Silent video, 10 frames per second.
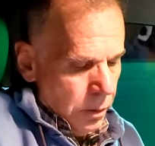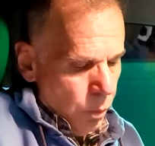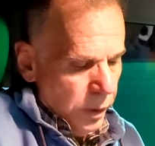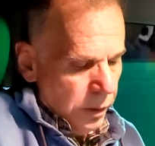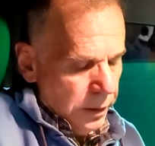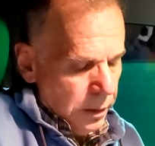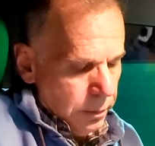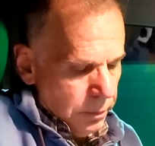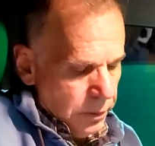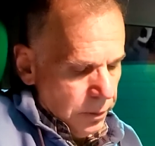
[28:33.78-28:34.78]

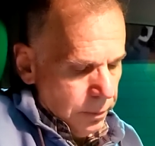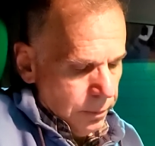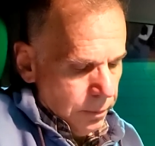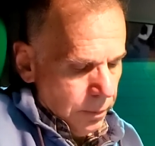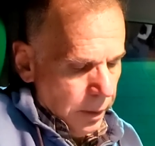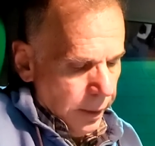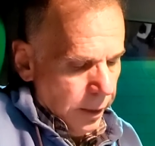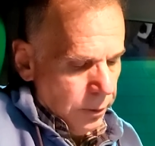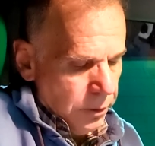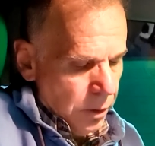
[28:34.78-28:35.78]
Williams,
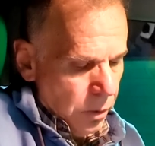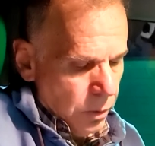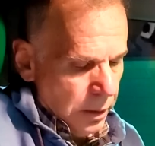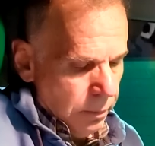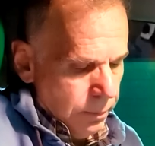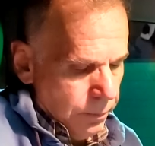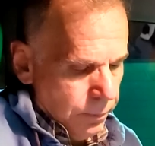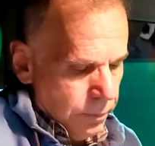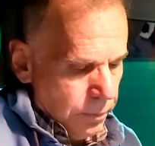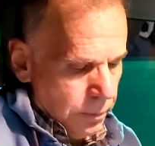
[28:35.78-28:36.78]
Arizona,
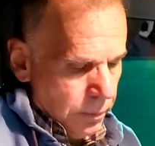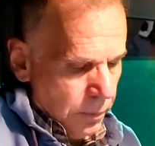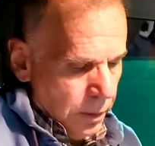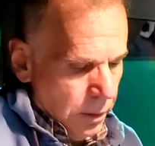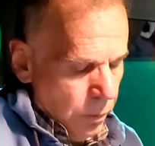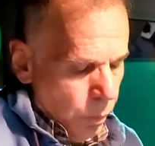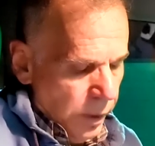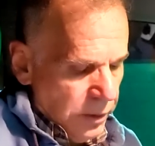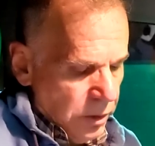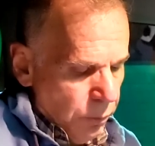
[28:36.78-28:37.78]

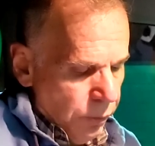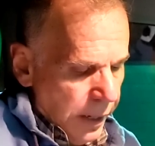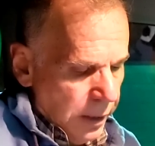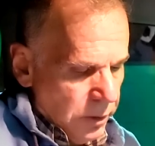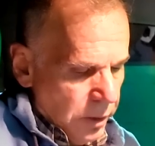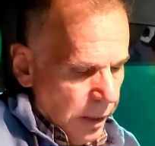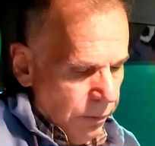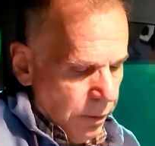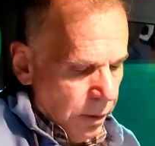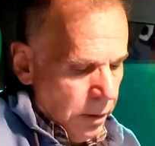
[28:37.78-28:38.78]
west of Flagstaff,
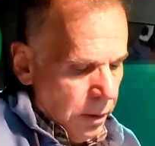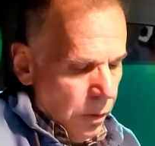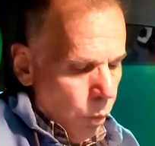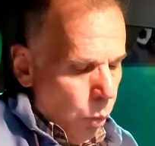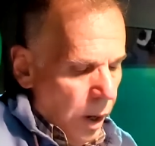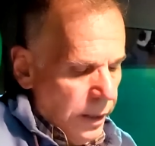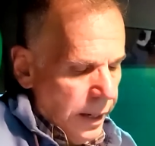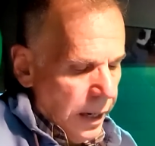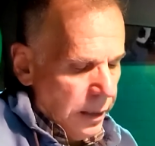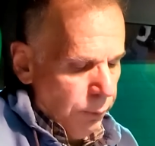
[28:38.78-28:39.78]
1
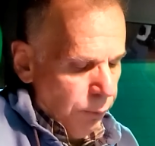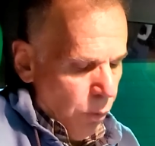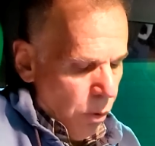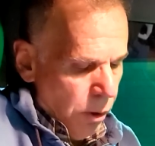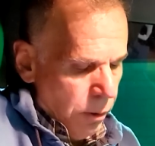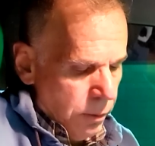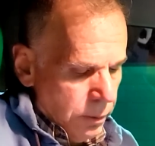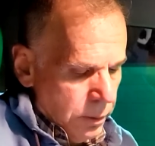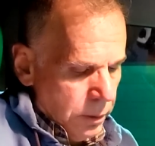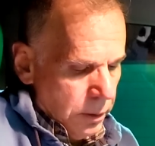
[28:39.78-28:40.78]
out of 4
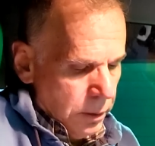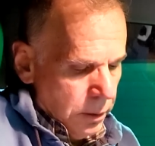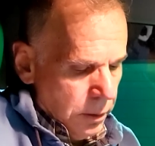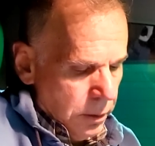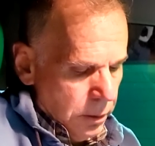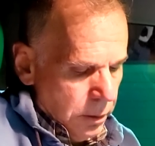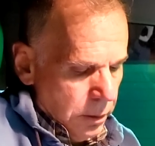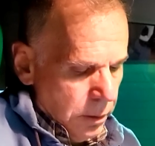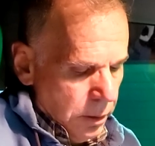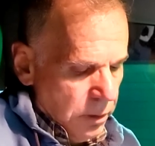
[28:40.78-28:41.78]

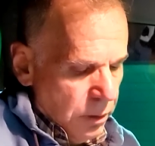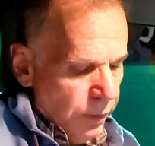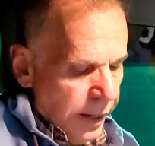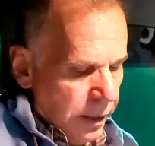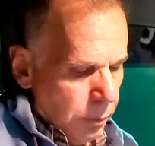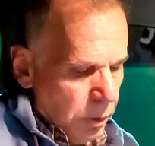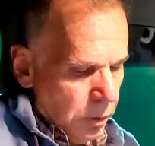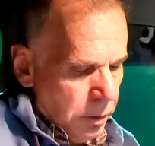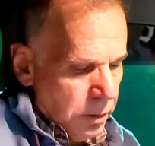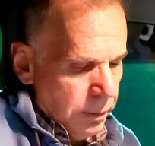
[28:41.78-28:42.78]
is
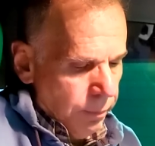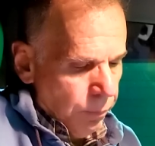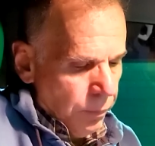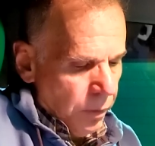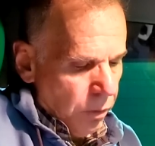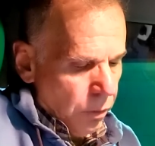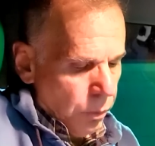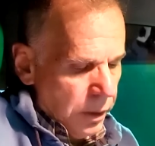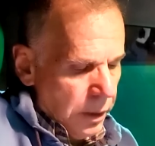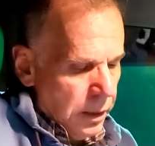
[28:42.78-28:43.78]
available,
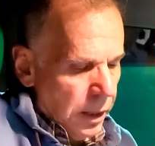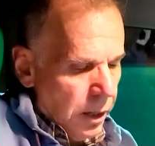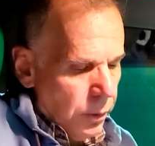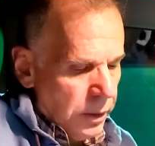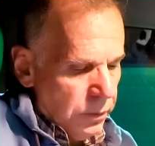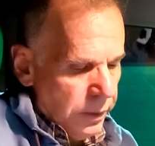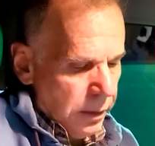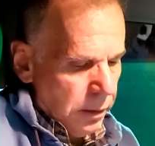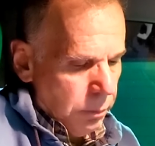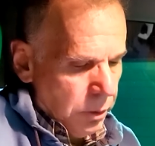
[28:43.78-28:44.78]
3 are
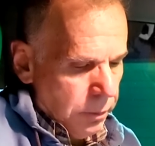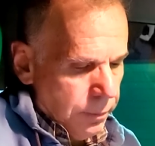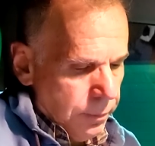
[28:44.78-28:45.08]
unavailable.